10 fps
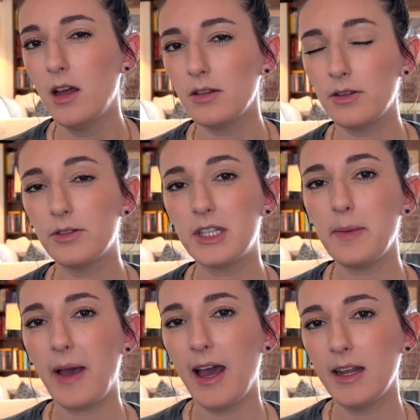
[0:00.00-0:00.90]

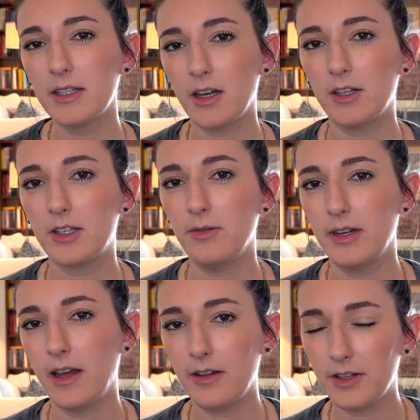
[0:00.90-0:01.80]
Lucy Pet is also
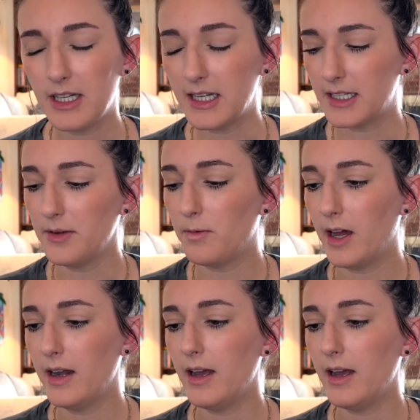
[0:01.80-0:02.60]
another decent one,